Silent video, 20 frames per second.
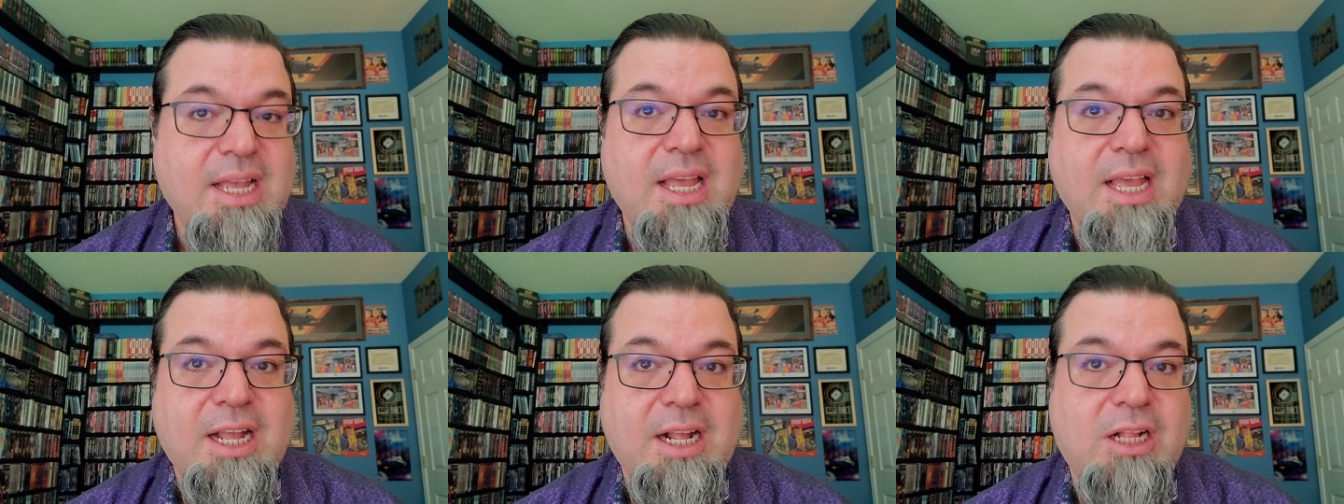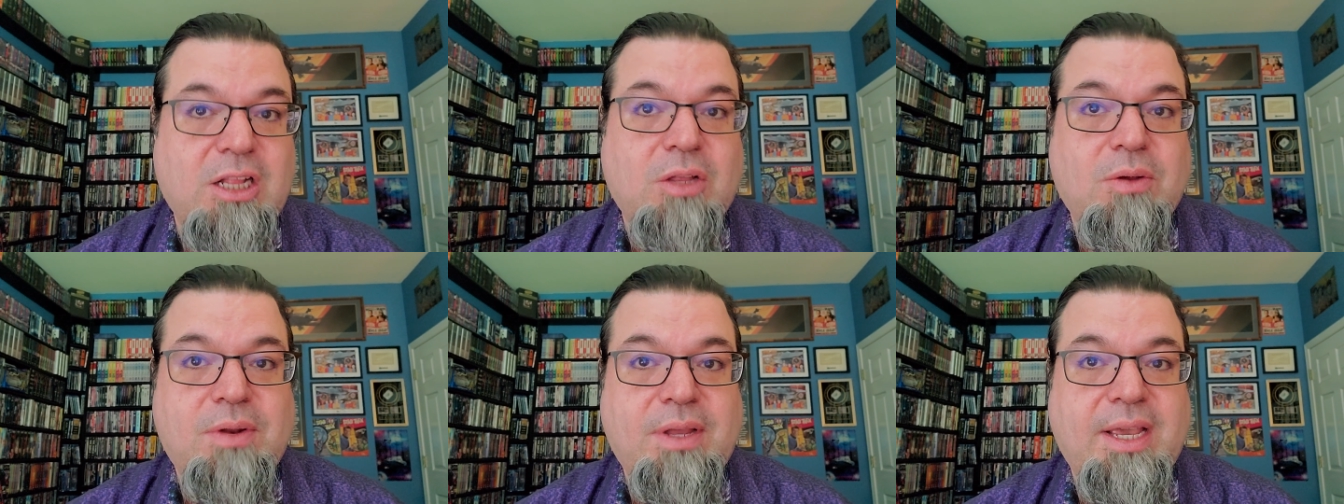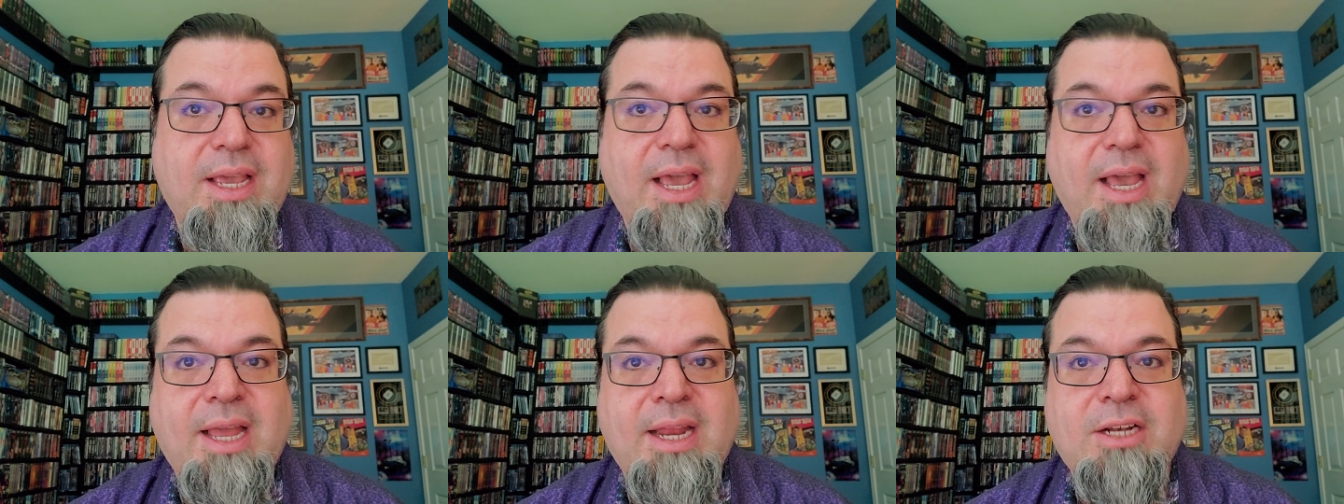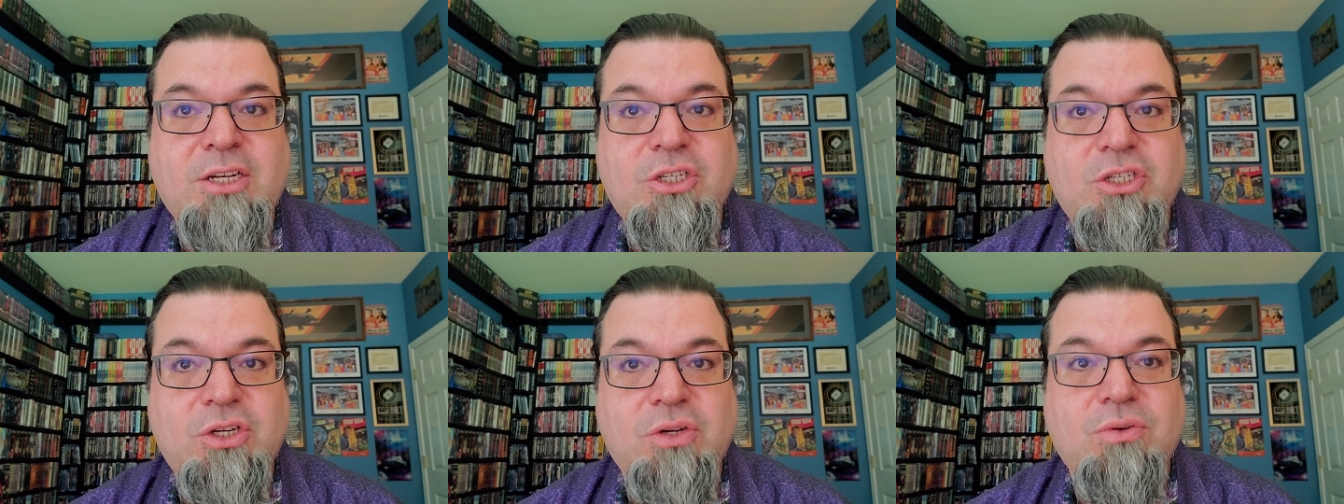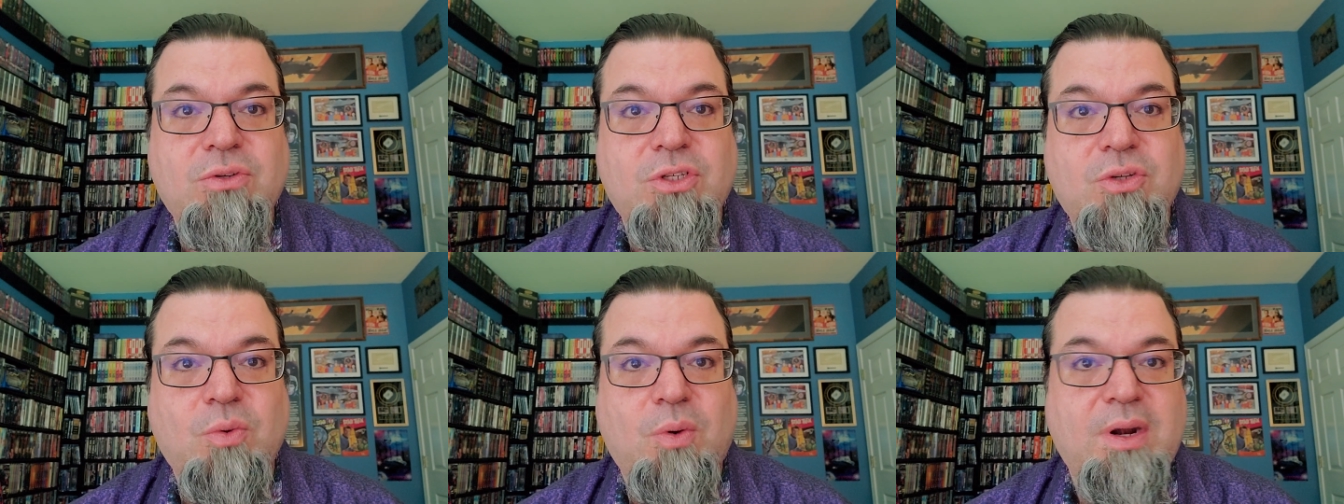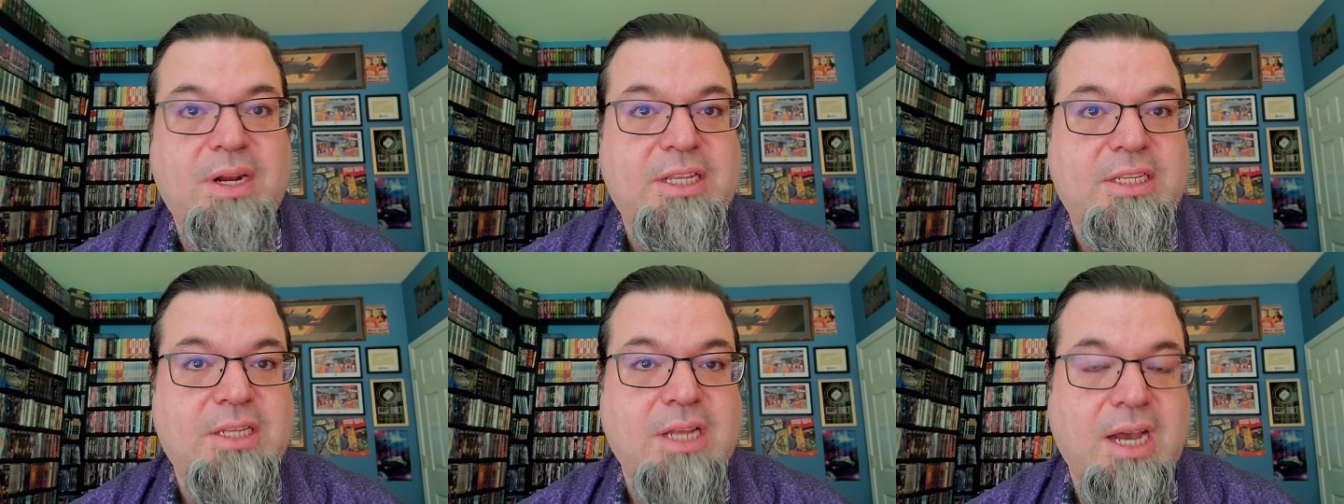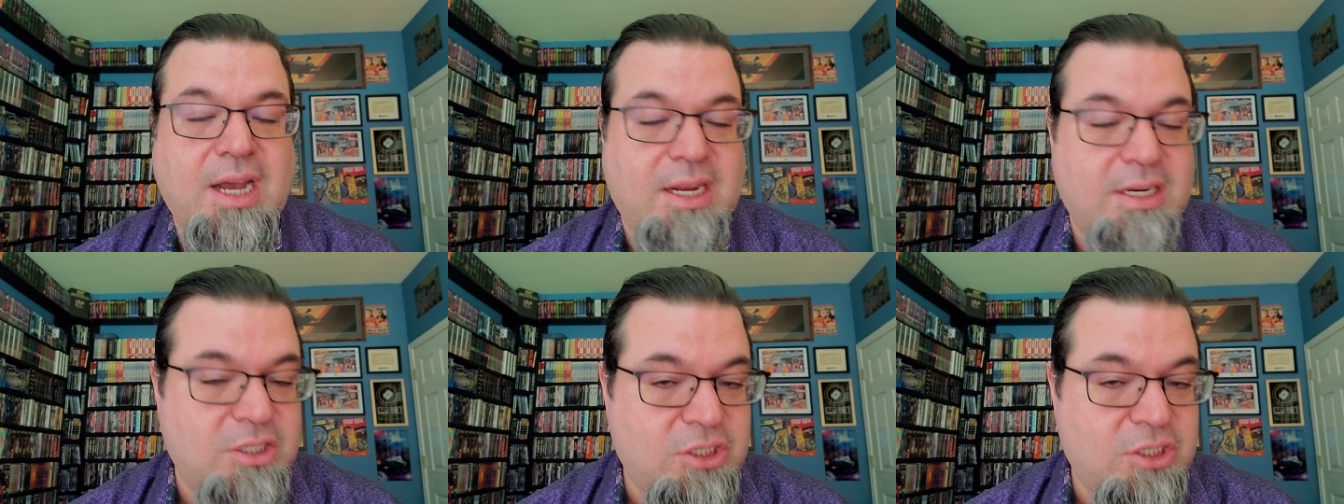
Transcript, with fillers: including in June 20 uh,